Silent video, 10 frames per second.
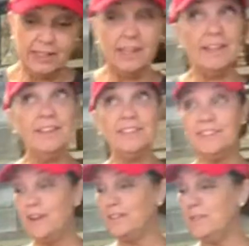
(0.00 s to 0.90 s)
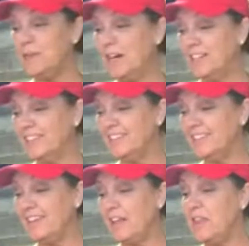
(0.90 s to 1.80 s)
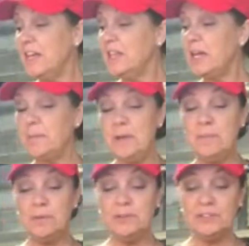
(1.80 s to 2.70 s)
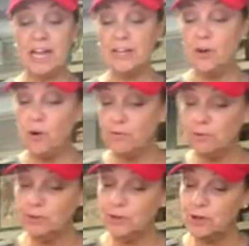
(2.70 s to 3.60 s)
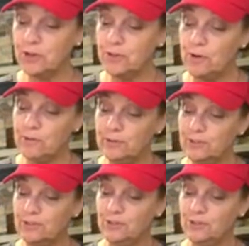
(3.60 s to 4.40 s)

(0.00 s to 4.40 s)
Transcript: isn't this an awesome color? I think a lot of people kind of overlook those